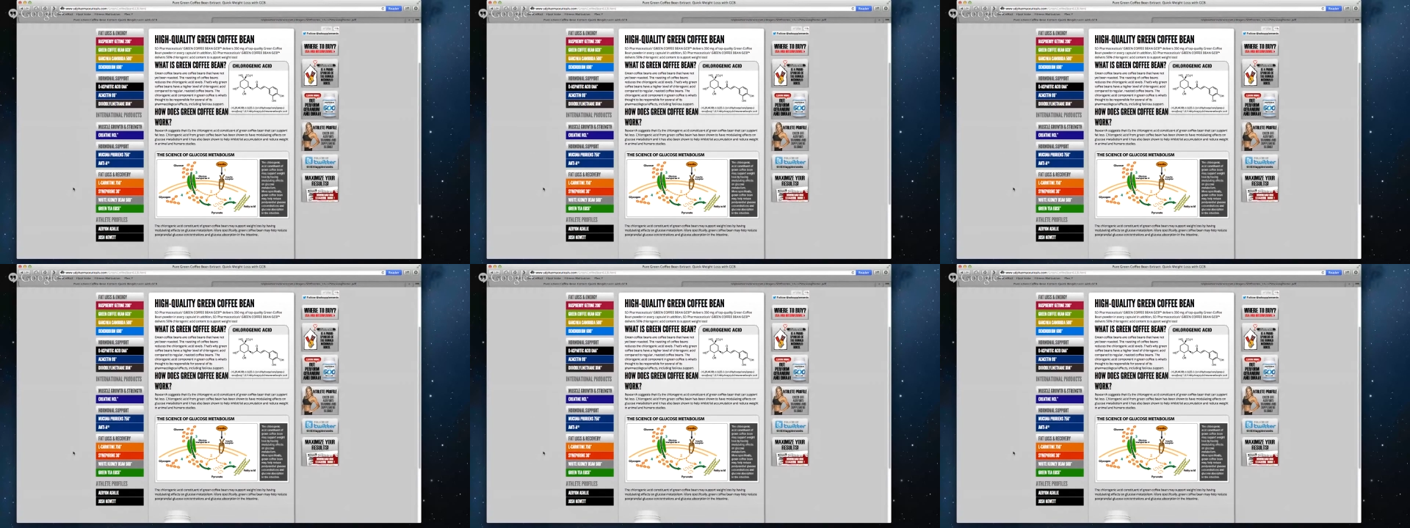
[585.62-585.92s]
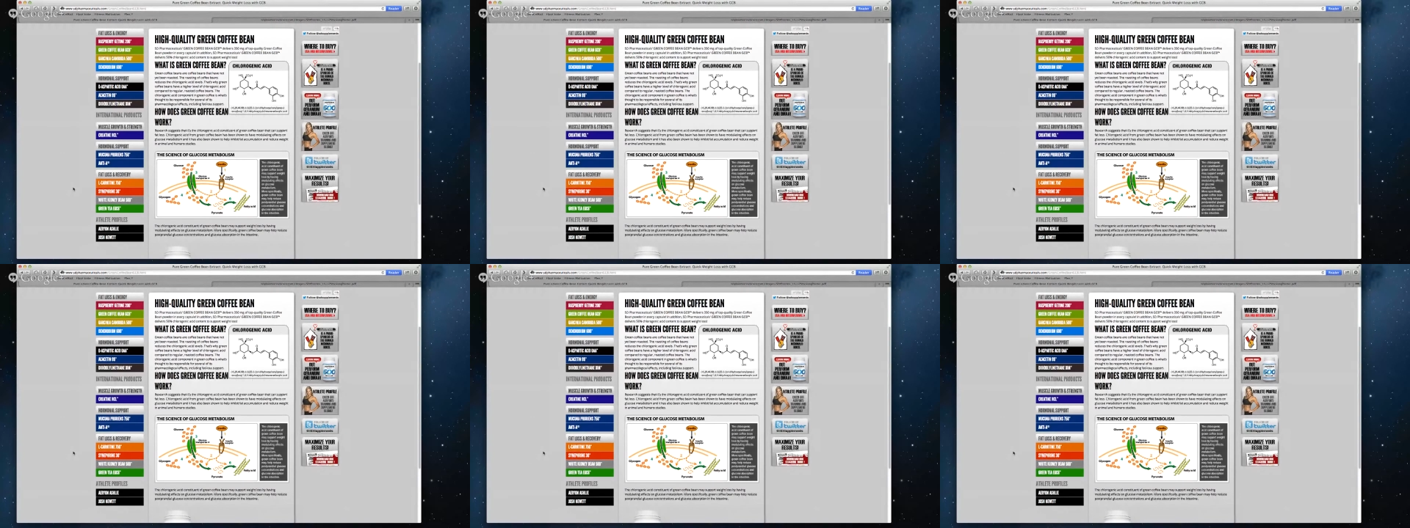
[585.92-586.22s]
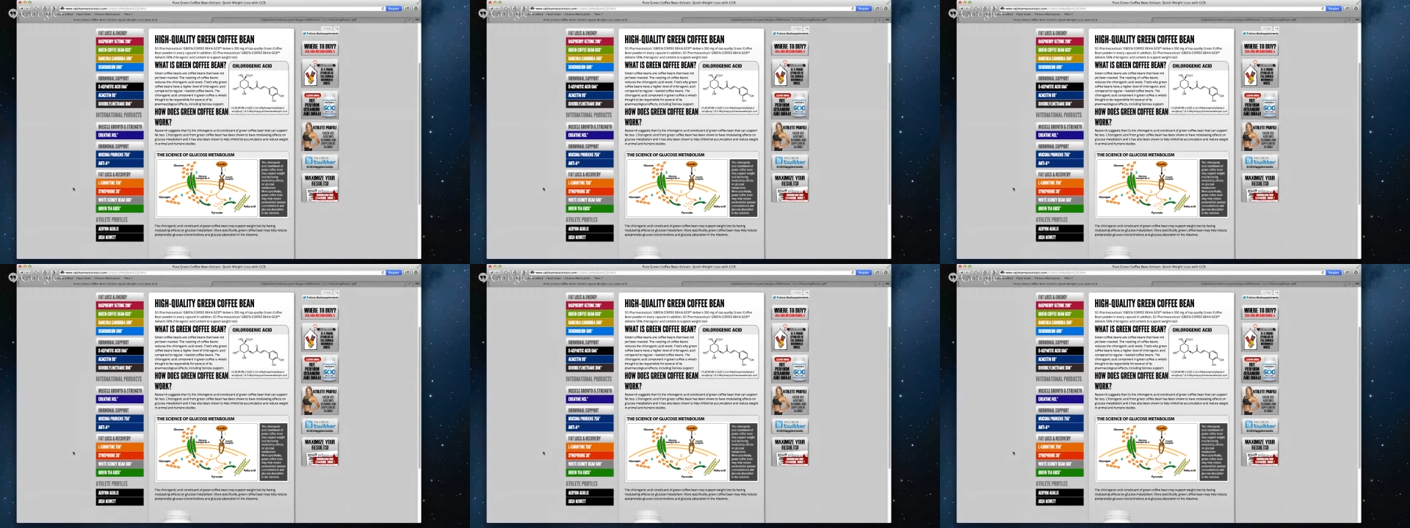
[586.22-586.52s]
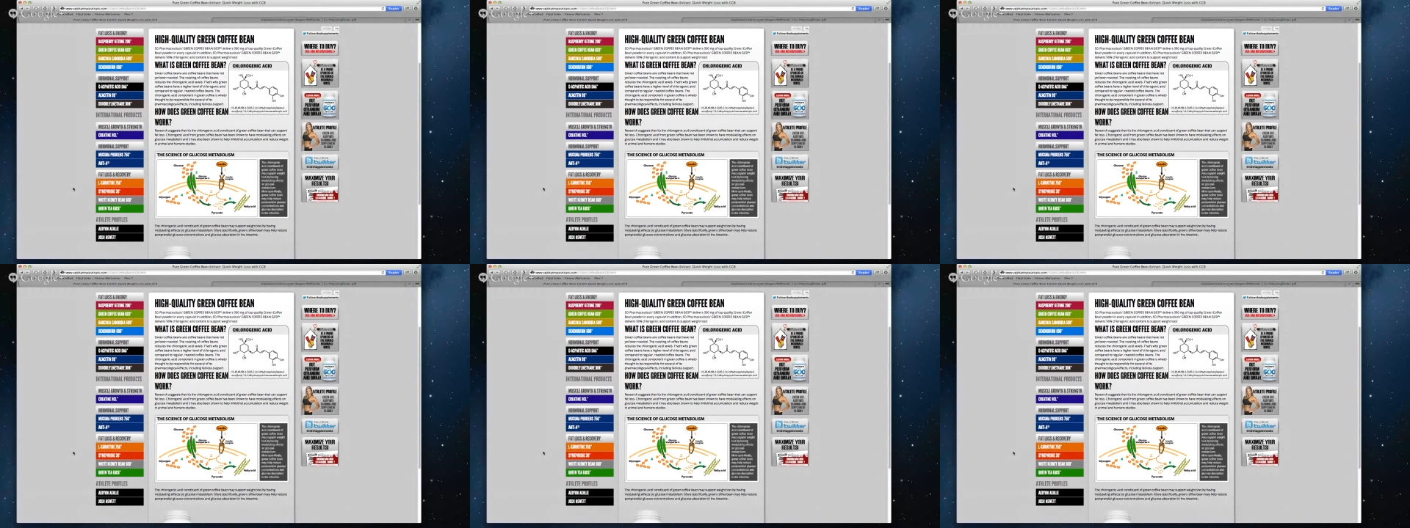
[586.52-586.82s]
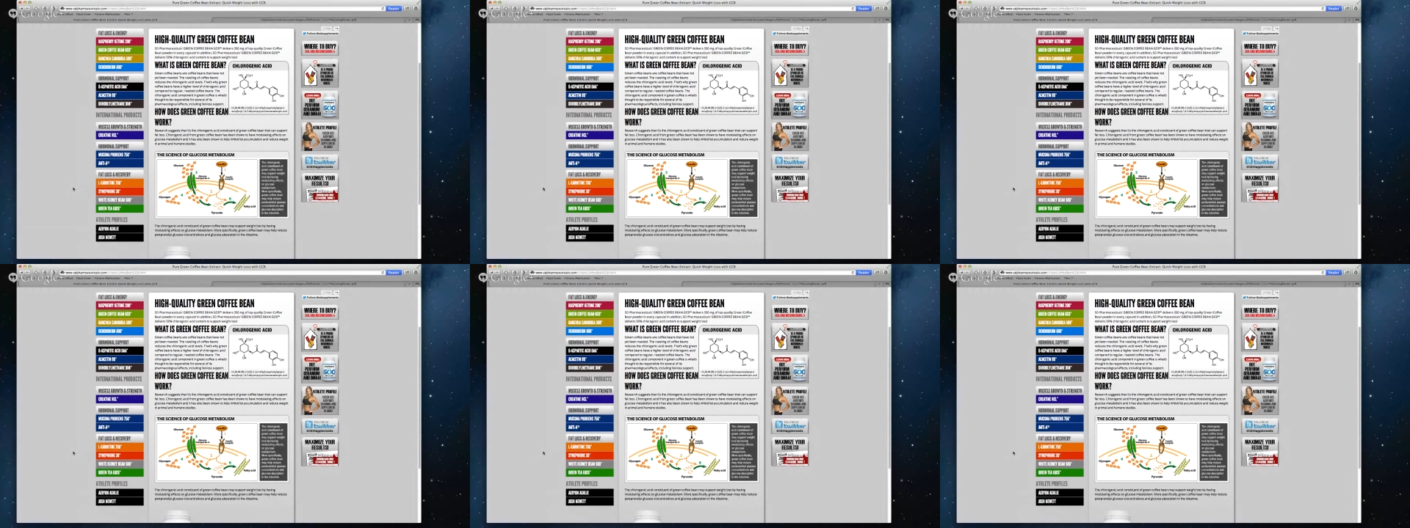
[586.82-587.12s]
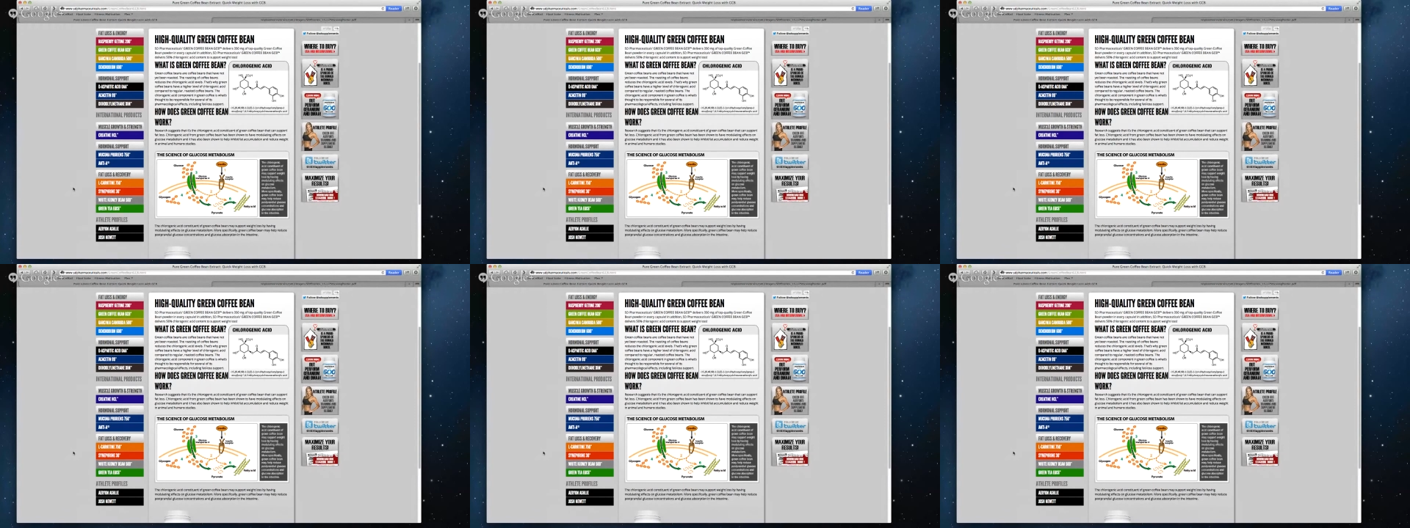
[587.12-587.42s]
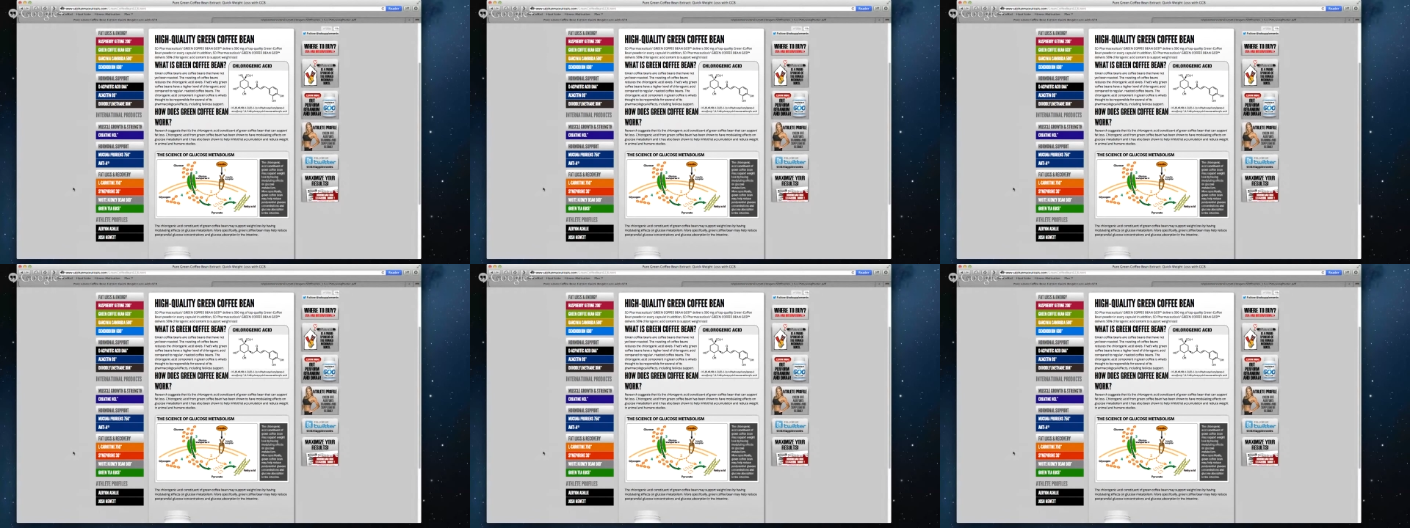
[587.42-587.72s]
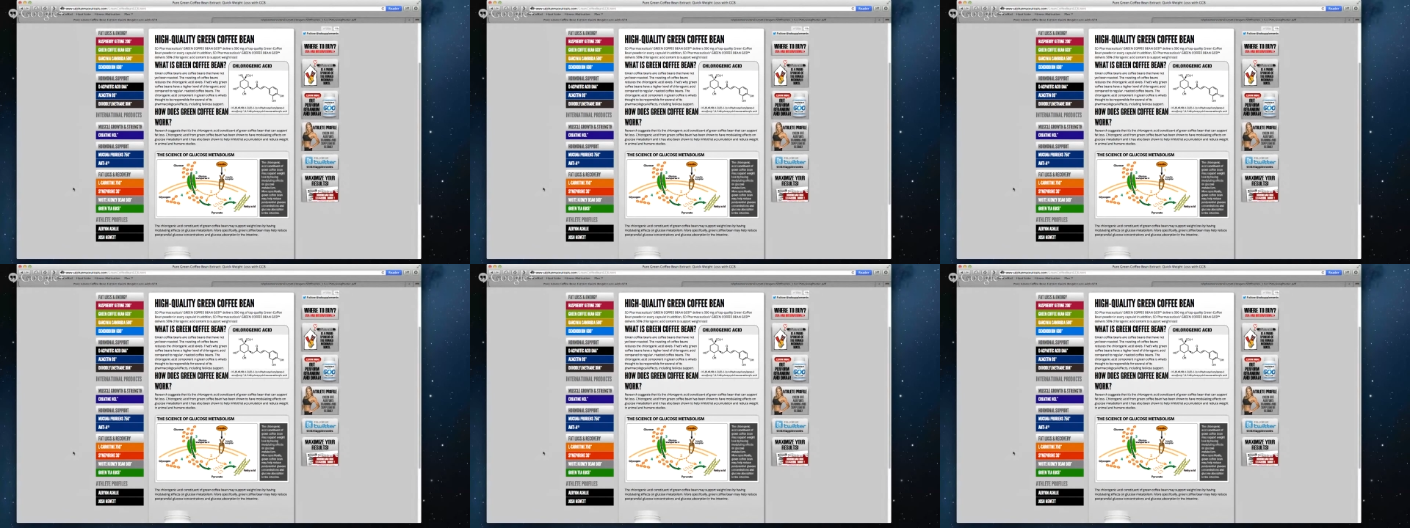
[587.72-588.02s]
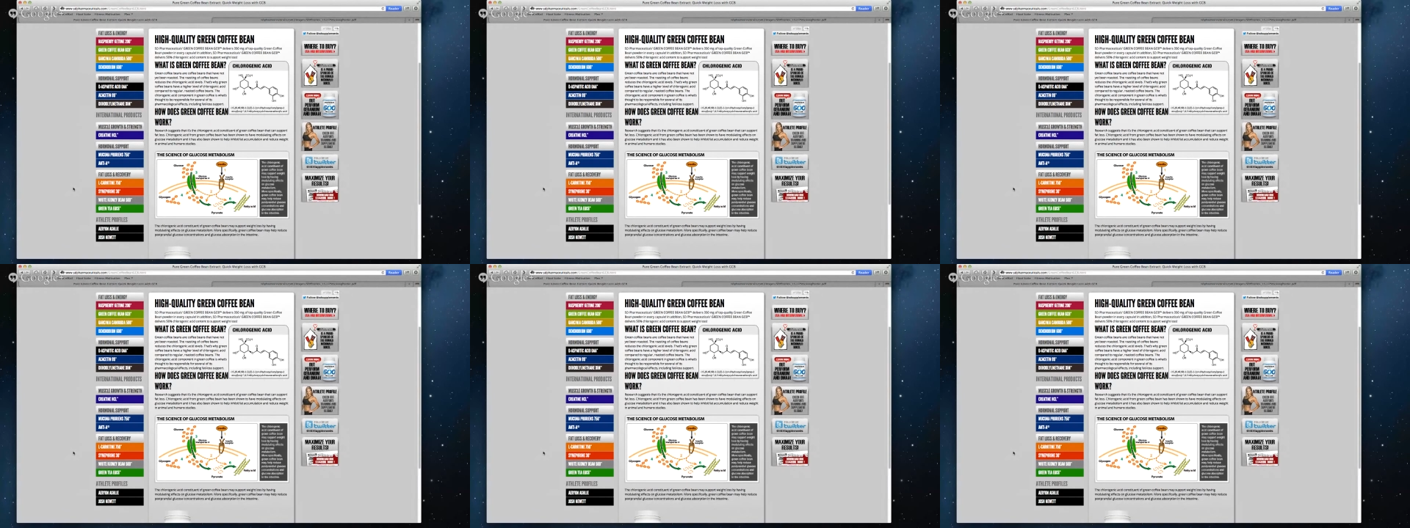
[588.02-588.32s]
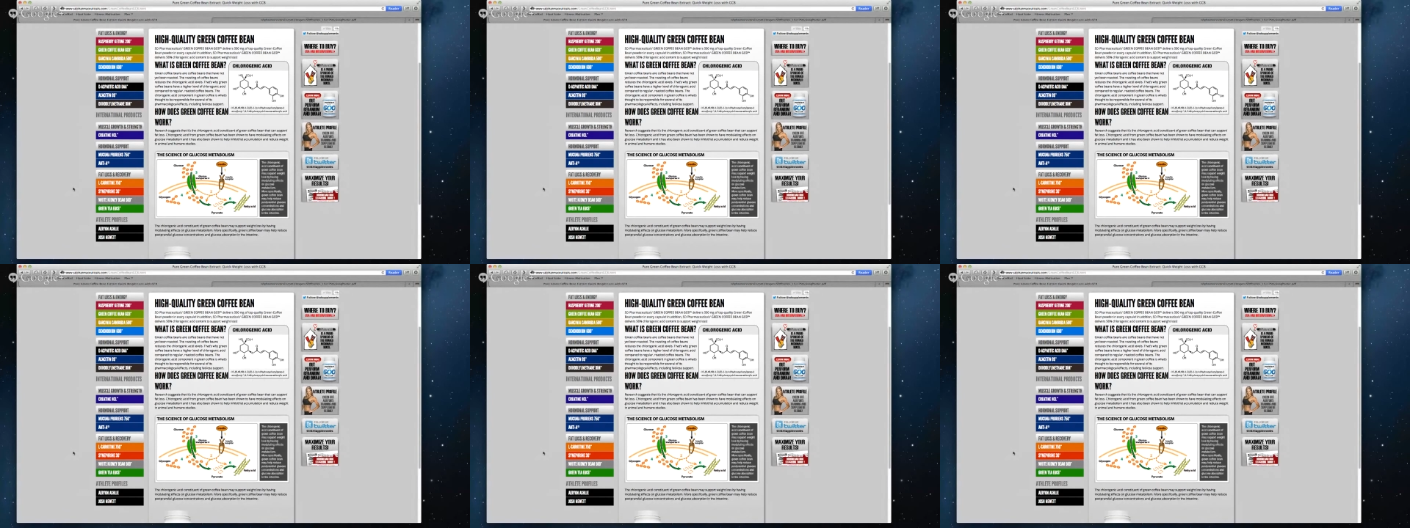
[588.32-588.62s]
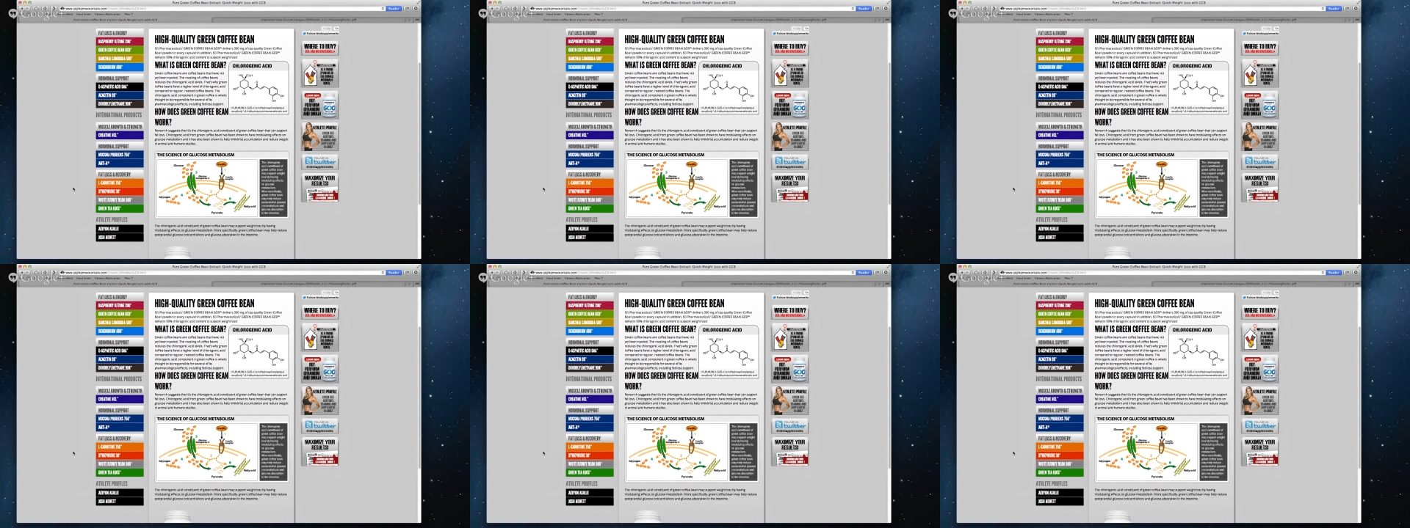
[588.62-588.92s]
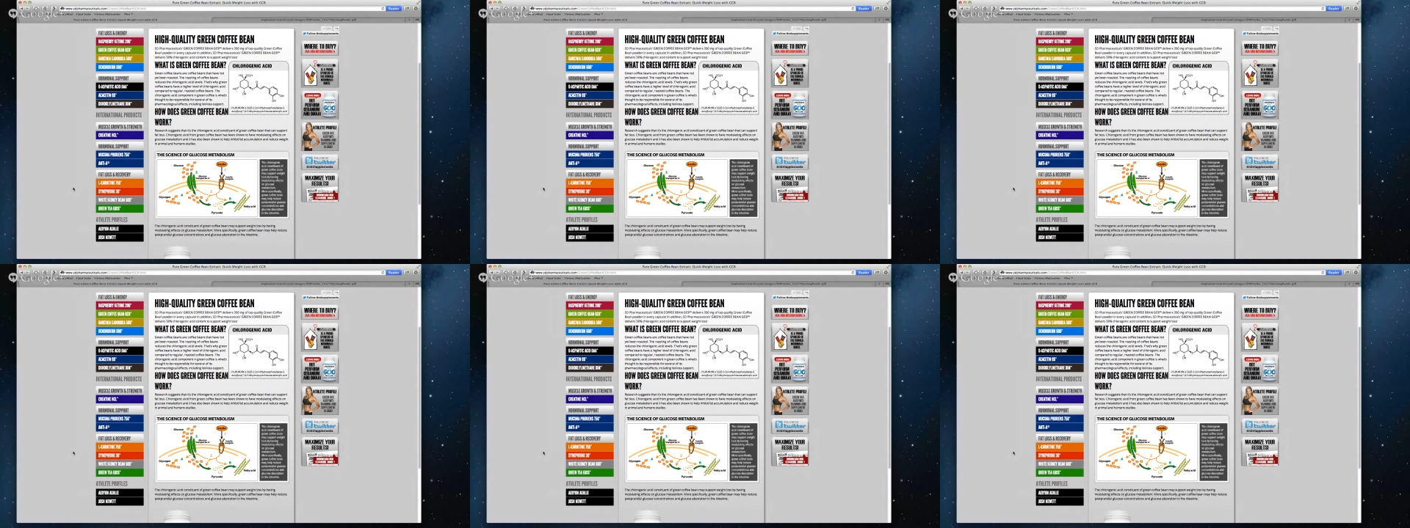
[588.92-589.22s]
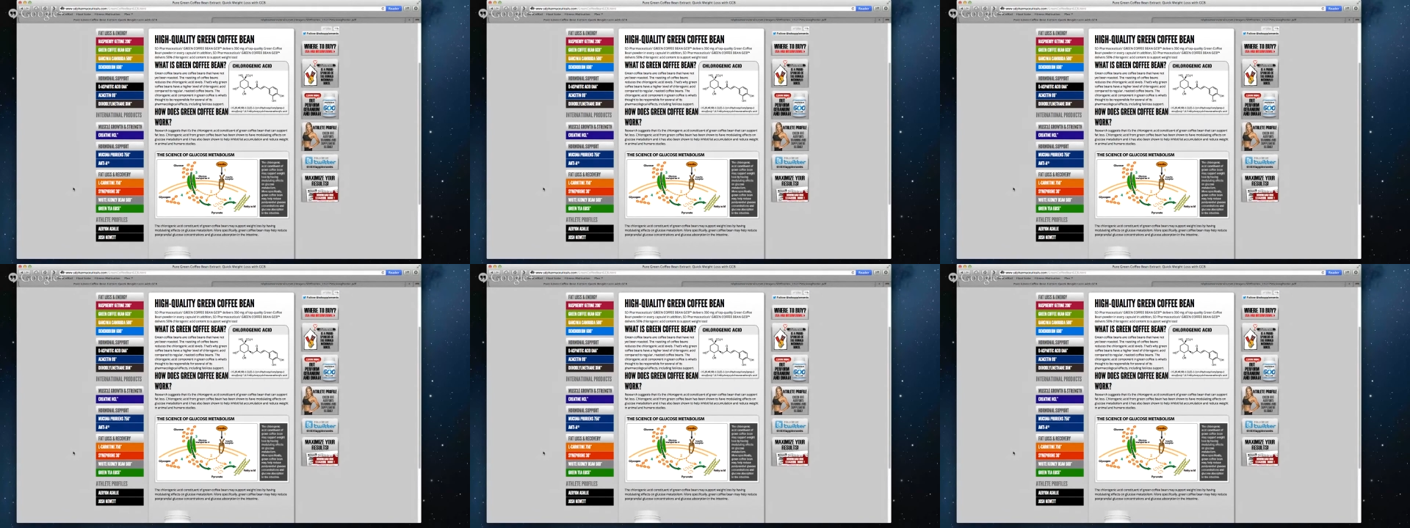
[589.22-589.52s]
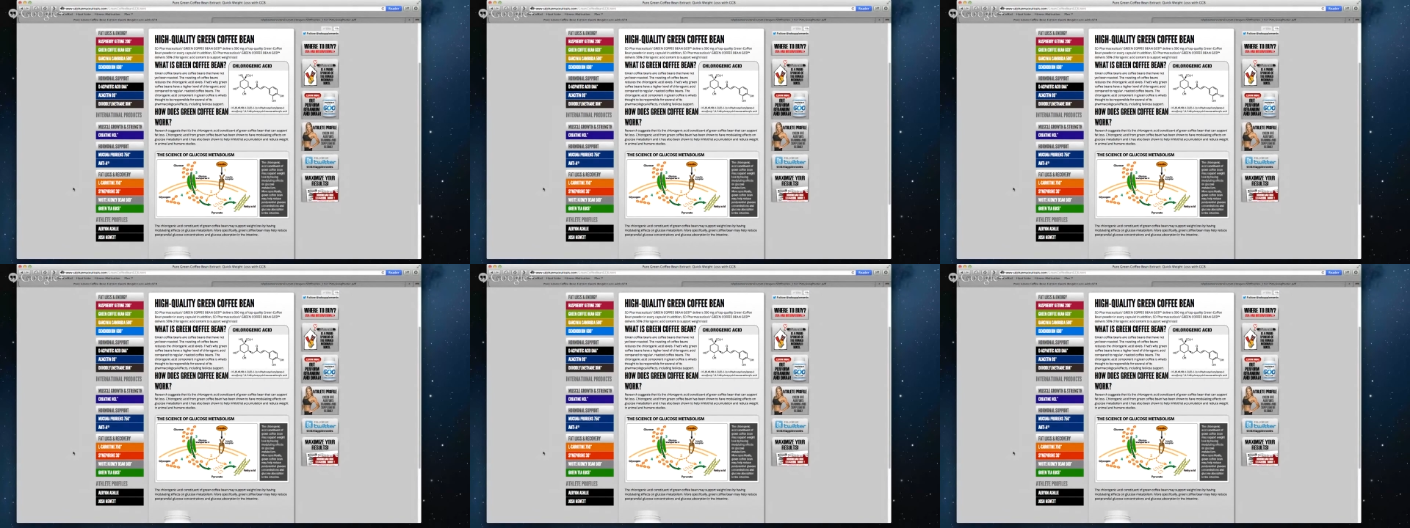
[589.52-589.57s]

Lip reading: Nobody's mouth can be seen.